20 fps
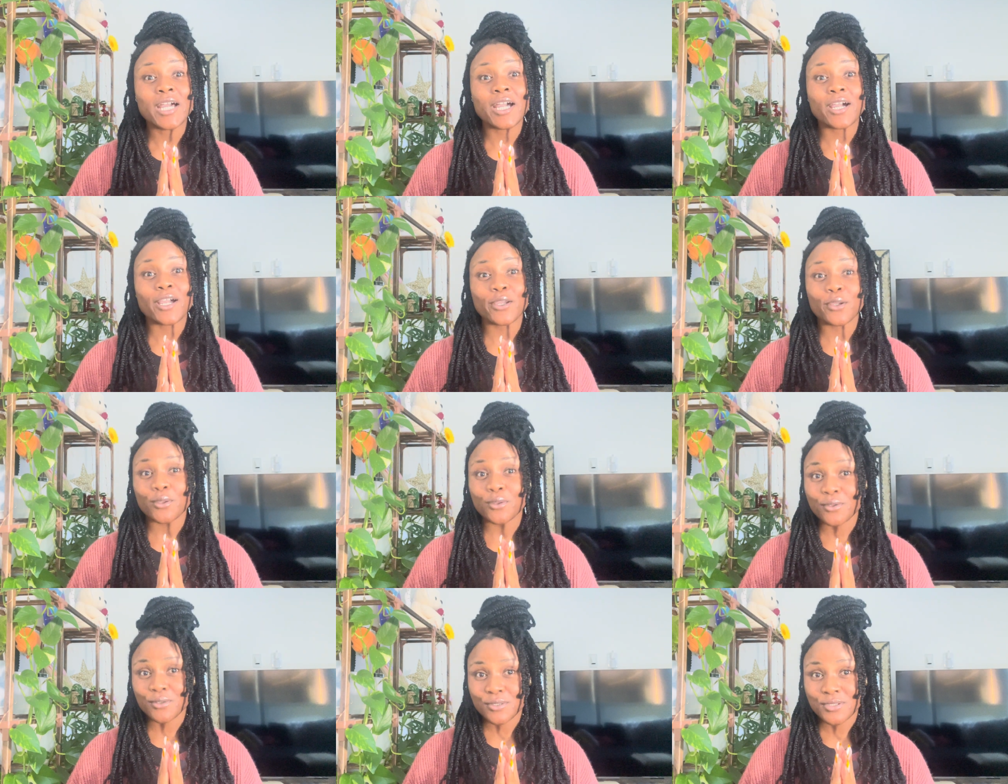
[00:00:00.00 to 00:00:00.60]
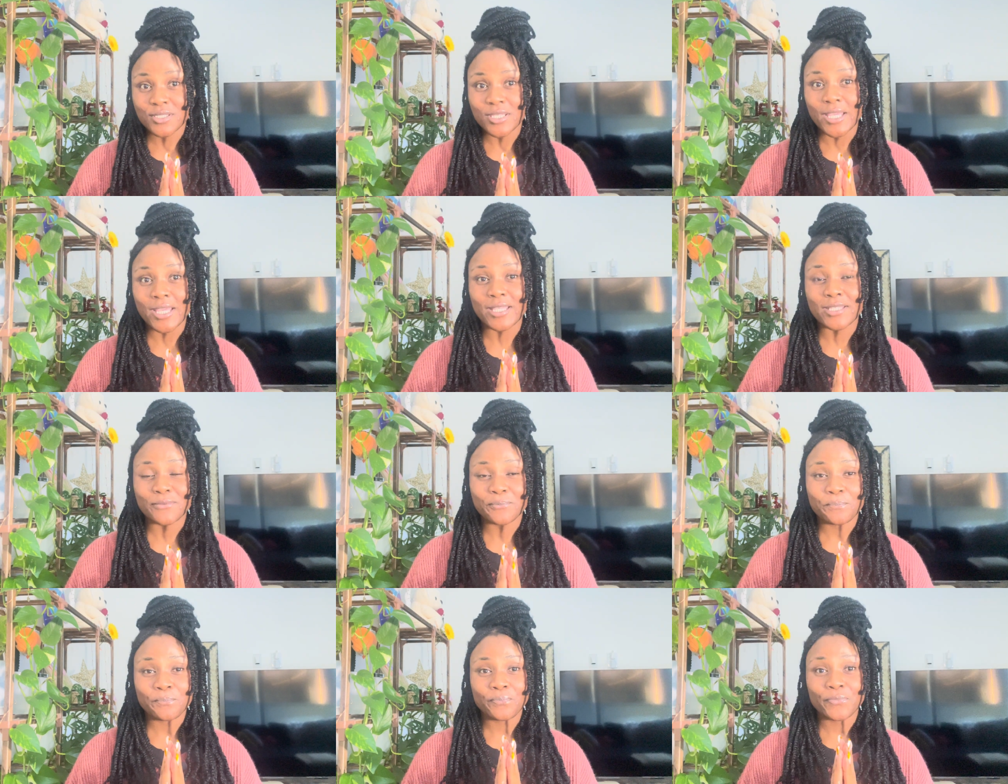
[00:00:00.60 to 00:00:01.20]
I
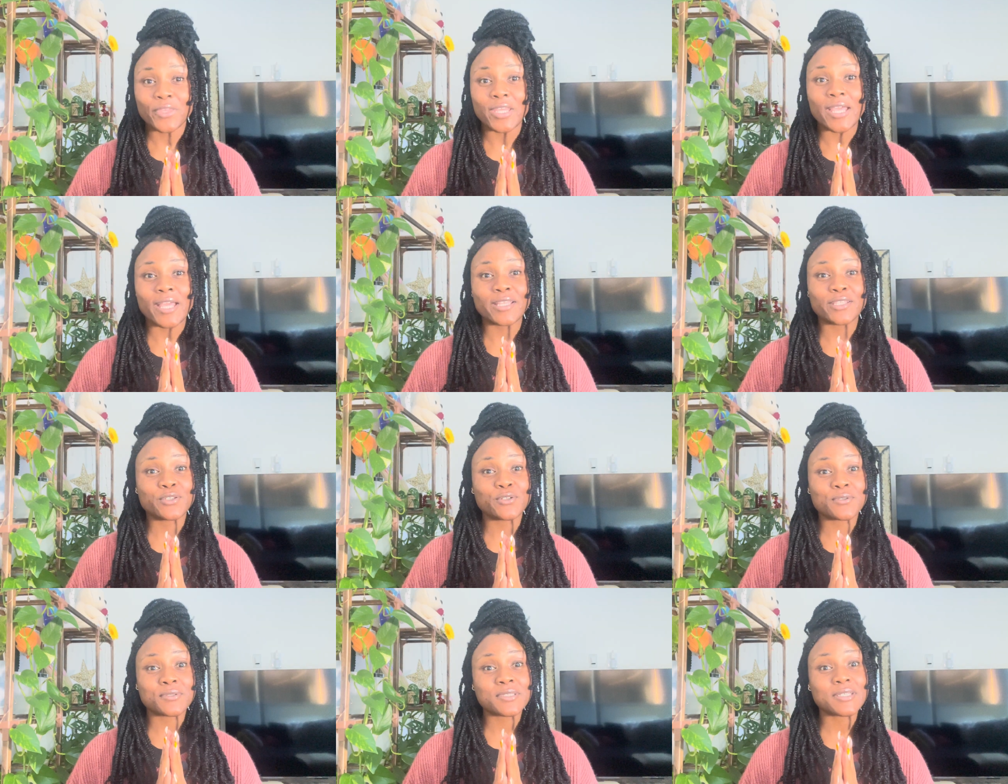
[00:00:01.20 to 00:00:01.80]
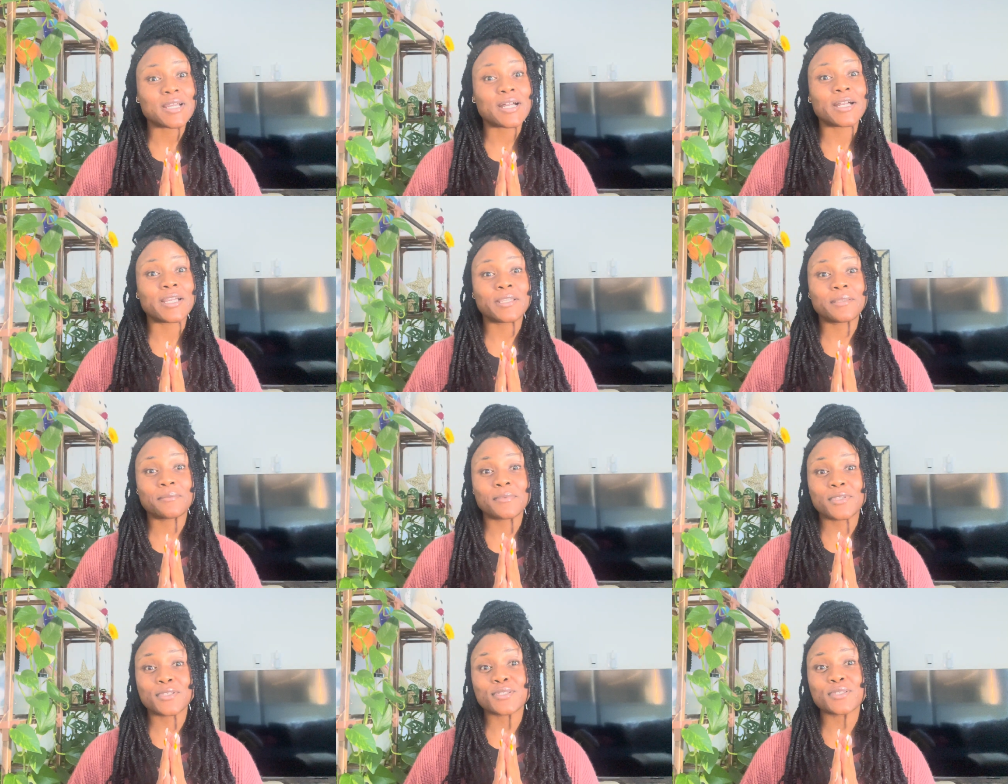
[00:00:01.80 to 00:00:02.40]
understand that your
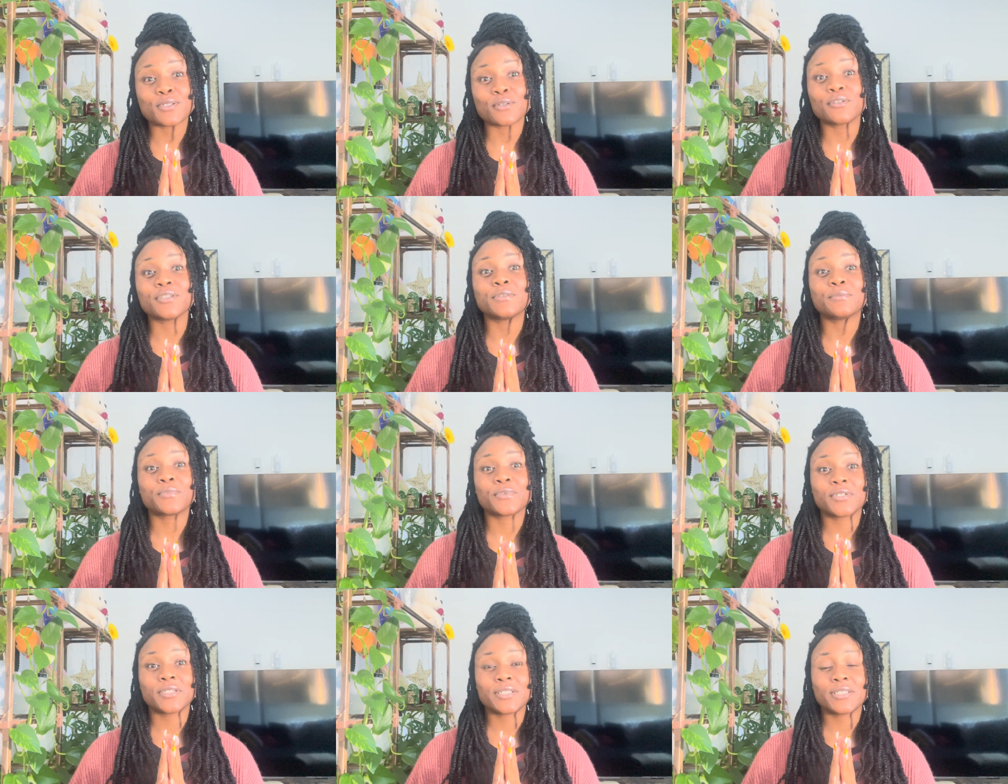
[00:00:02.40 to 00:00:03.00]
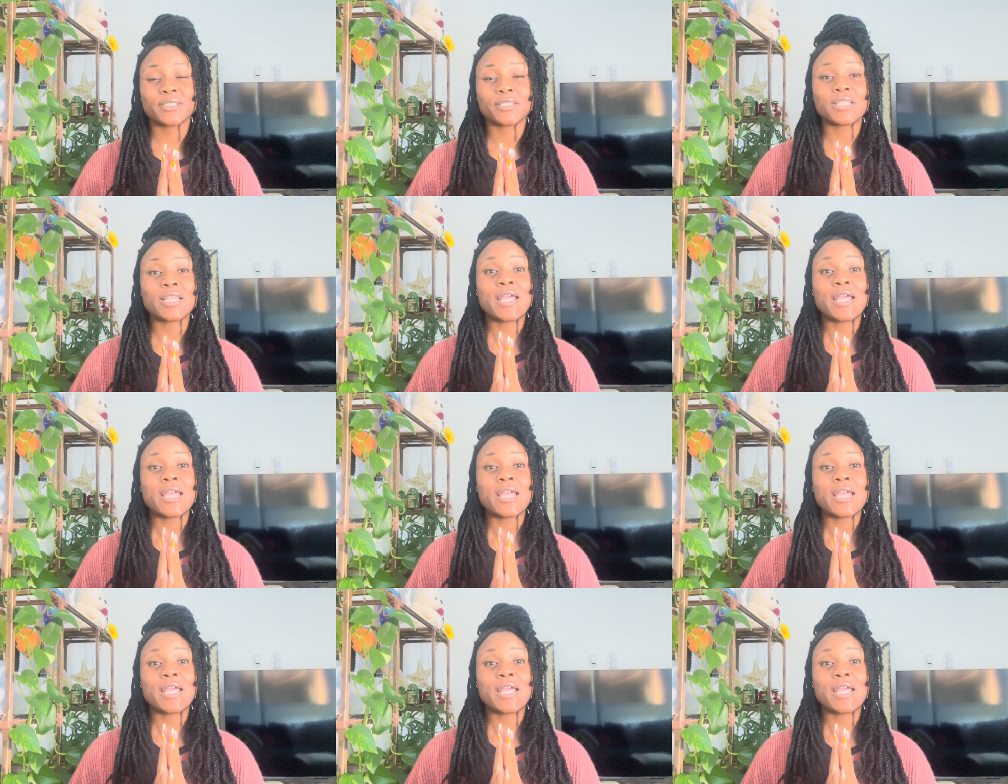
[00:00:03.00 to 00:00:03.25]
time is so important.